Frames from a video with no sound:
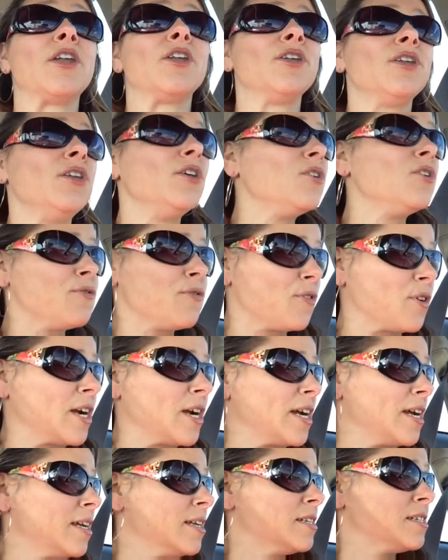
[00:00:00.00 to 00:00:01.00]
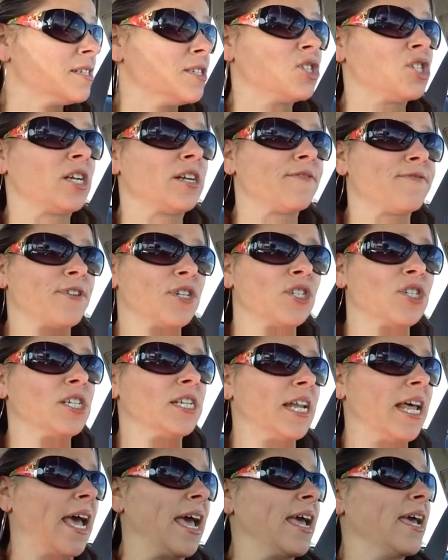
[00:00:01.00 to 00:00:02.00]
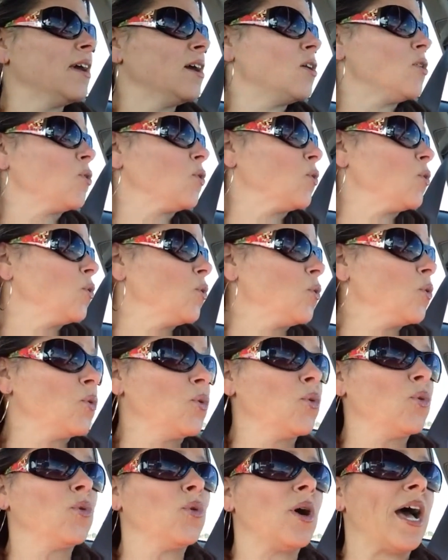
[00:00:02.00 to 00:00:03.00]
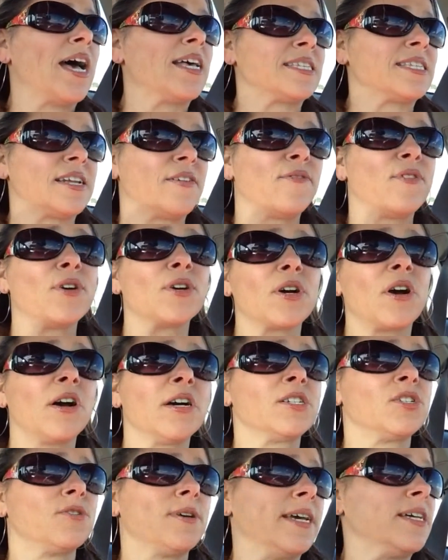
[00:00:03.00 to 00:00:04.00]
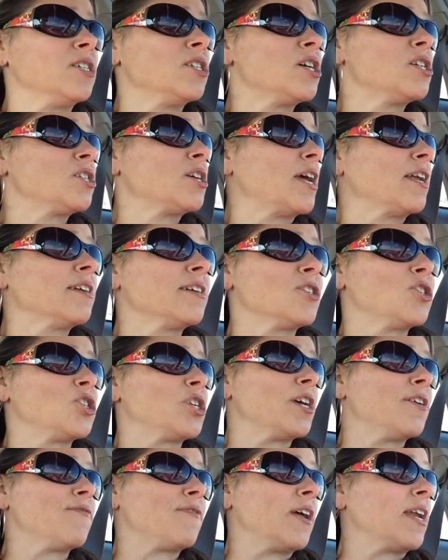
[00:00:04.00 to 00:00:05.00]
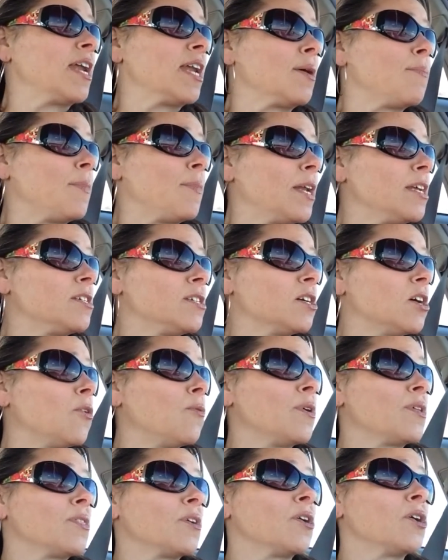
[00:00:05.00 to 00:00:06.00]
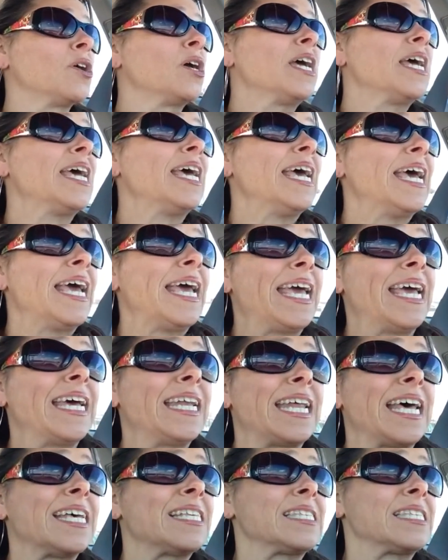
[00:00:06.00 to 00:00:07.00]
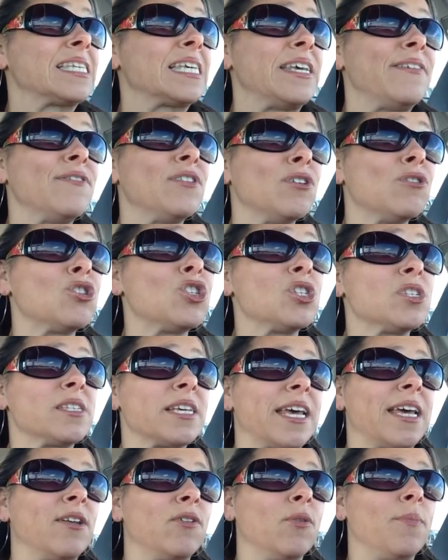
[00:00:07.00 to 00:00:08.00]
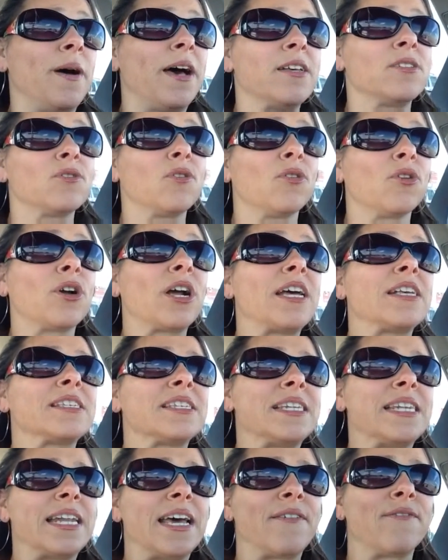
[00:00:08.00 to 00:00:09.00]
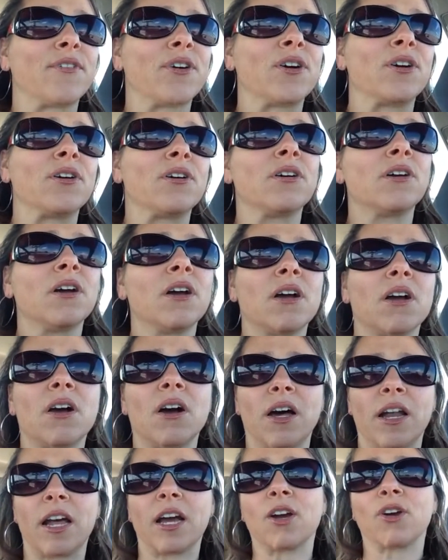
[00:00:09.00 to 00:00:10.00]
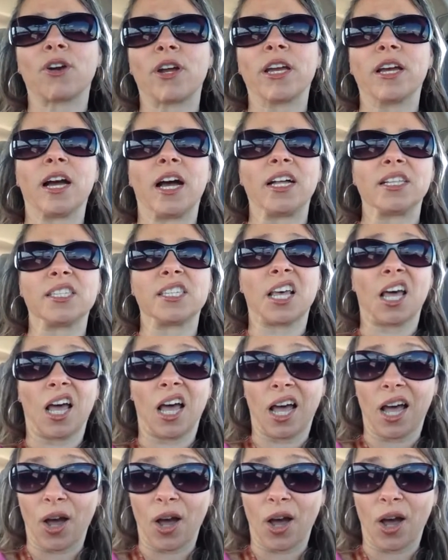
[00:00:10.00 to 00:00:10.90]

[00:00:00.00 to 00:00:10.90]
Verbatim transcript: a new friend, Jennifer, today, who has never gone to HHN because she can't find anybody to go with her, and has, even though she's an annual pass holder, has never gone on Gringotts.